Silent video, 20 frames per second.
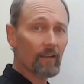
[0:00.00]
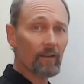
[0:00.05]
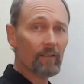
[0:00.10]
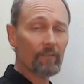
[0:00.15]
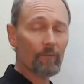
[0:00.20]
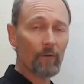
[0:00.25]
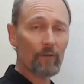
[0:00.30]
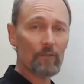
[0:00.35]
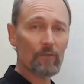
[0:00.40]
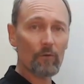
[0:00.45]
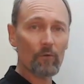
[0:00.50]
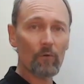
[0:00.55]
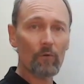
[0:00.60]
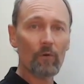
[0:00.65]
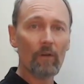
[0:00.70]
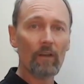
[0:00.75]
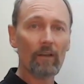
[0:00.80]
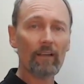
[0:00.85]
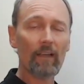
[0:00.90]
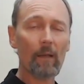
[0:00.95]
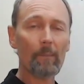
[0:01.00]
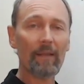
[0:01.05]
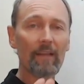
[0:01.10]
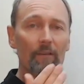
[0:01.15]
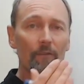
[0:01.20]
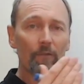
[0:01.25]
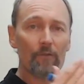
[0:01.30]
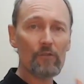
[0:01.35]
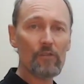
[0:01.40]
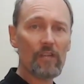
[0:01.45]
which will come
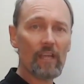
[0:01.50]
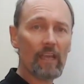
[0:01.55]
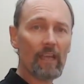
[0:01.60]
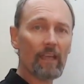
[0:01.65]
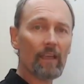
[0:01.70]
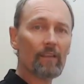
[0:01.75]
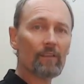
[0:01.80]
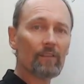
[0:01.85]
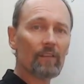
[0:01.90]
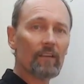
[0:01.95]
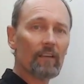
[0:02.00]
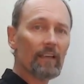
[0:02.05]
into shares